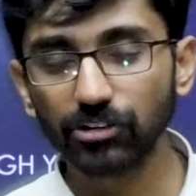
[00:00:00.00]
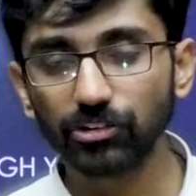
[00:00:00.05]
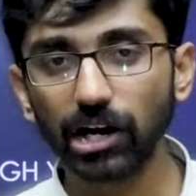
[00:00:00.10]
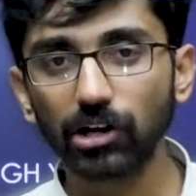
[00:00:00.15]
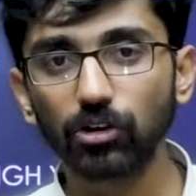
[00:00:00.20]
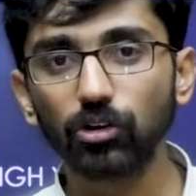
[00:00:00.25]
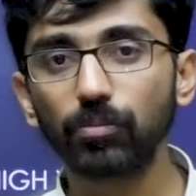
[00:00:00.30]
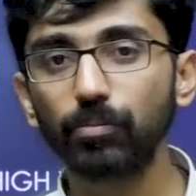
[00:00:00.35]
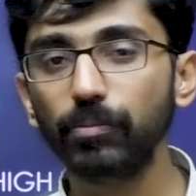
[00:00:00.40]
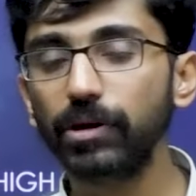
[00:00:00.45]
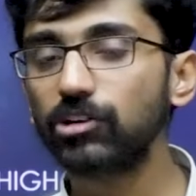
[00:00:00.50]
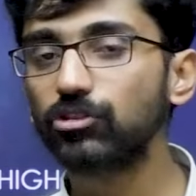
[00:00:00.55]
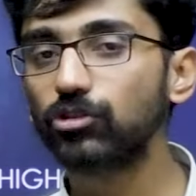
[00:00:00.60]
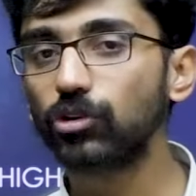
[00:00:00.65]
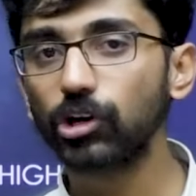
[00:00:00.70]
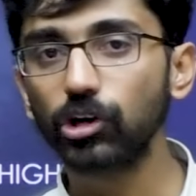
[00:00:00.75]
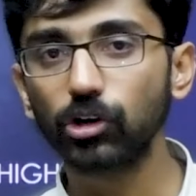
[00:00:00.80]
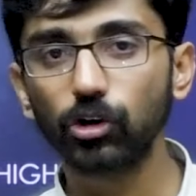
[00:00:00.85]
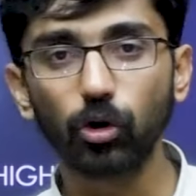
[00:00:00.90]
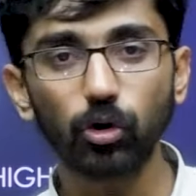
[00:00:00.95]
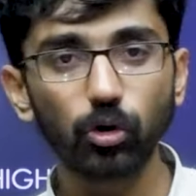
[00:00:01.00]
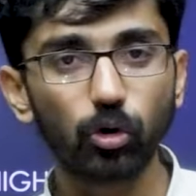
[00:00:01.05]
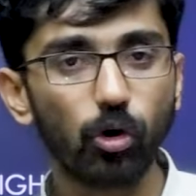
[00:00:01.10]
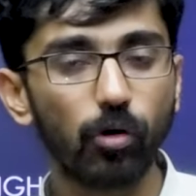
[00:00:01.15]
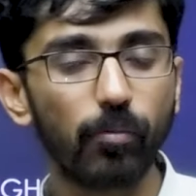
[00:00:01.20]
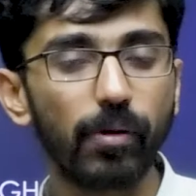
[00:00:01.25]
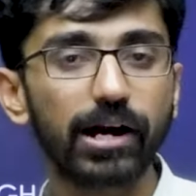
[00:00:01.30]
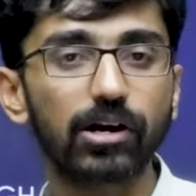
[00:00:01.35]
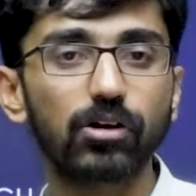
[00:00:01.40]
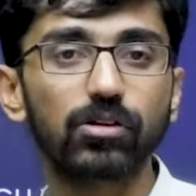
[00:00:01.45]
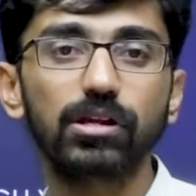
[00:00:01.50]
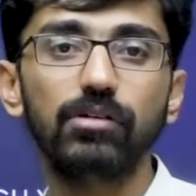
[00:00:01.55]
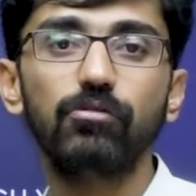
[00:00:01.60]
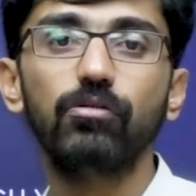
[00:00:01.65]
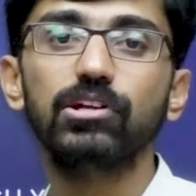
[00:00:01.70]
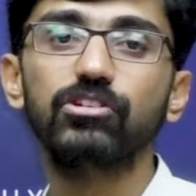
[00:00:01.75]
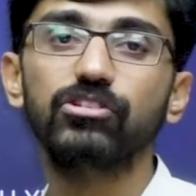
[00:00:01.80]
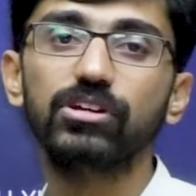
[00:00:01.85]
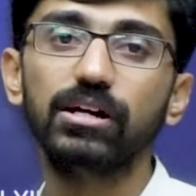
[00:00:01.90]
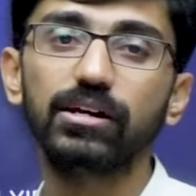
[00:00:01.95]
short note, make sure you don't go back to the
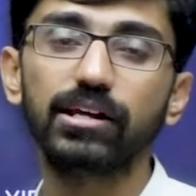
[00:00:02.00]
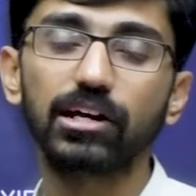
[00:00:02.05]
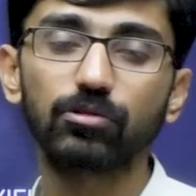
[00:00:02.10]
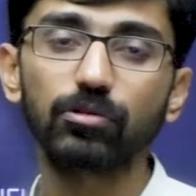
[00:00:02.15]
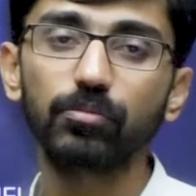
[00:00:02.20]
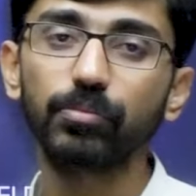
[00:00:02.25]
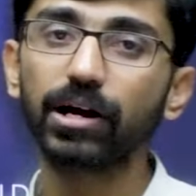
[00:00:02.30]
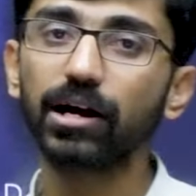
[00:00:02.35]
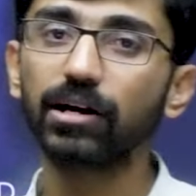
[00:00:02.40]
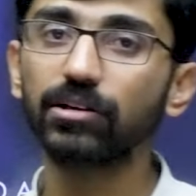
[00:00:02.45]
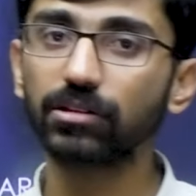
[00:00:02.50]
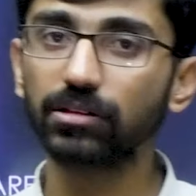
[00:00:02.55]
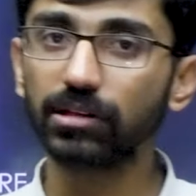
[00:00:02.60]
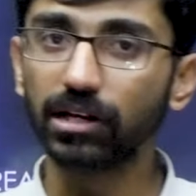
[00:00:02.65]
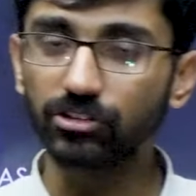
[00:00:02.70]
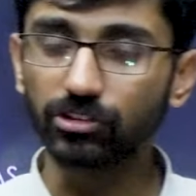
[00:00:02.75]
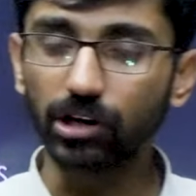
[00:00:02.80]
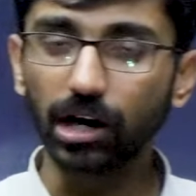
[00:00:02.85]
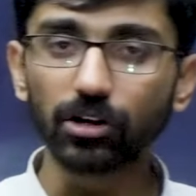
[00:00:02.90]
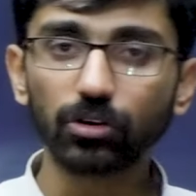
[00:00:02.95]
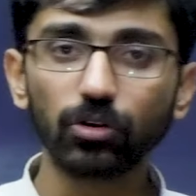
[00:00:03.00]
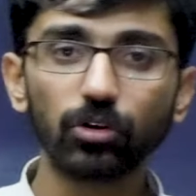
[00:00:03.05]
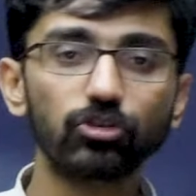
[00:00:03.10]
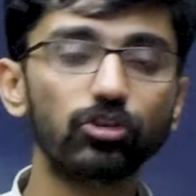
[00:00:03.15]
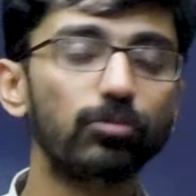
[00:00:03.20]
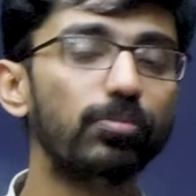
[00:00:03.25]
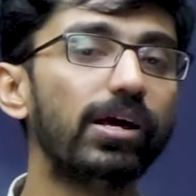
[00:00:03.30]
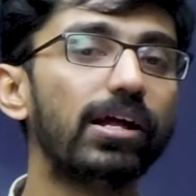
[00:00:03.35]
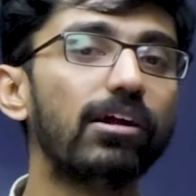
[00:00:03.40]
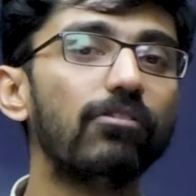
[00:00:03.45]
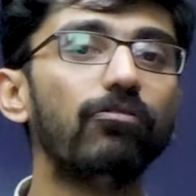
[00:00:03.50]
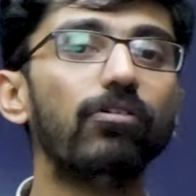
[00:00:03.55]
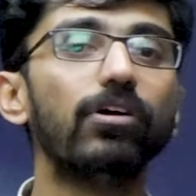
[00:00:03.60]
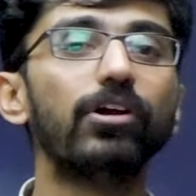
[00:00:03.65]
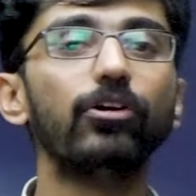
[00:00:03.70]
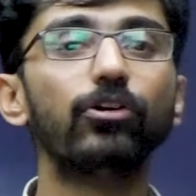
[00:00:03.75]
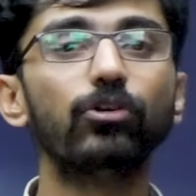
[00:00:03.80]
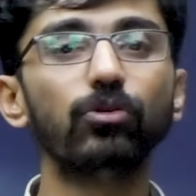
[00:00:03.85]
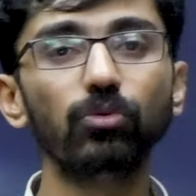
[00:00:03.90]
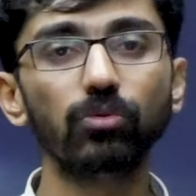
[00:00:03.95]
original textbook because that short note should be enough for
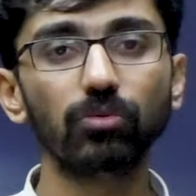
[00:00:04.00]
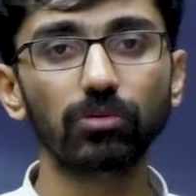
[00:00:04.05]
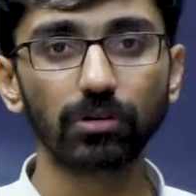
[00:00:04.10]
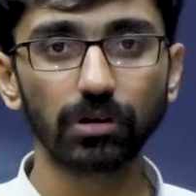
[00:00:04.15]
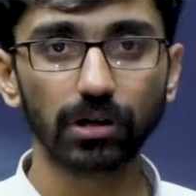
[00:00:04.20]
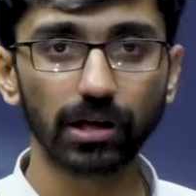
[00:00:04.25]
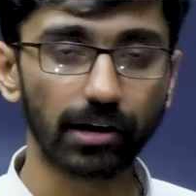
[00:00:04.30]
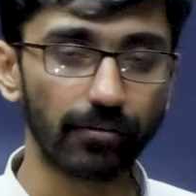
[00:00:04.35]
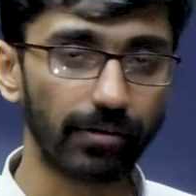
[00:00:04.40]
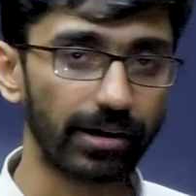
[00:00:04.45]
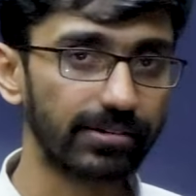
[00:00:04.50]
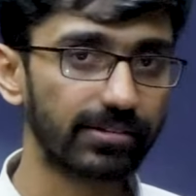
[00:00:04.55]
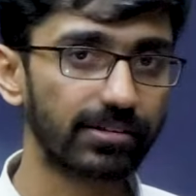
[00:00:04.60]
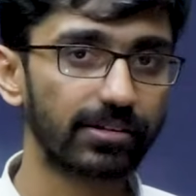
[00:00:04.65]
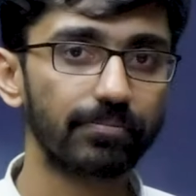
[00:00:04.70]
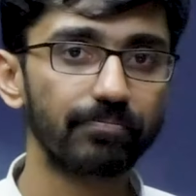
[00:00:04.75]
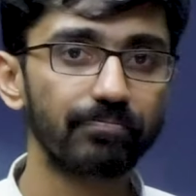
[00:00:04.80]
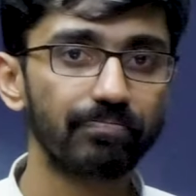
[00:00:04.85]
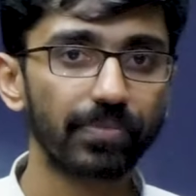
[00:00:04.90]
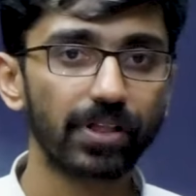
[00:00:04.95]
you to revise.